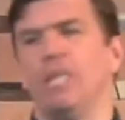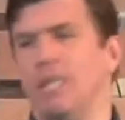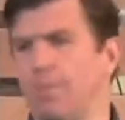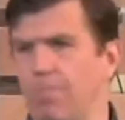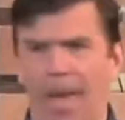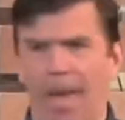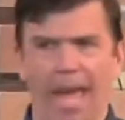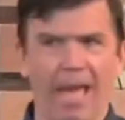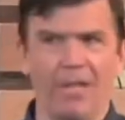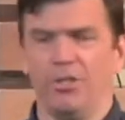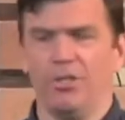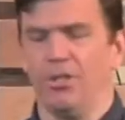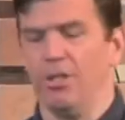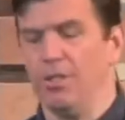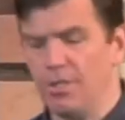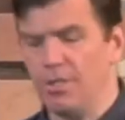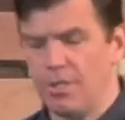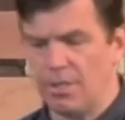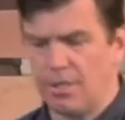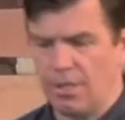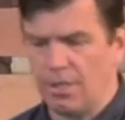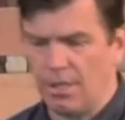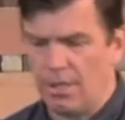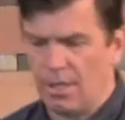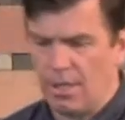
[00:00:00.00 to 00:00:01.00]

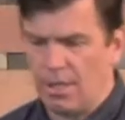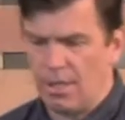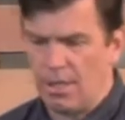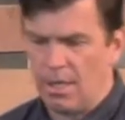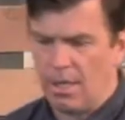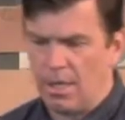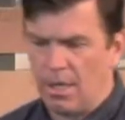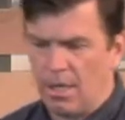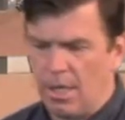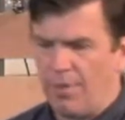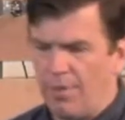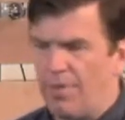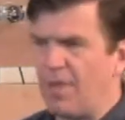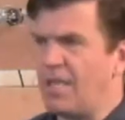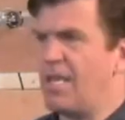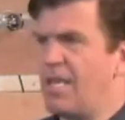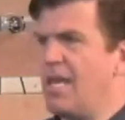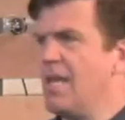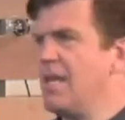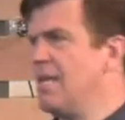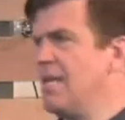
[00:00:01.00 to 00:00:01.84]
pageant. The king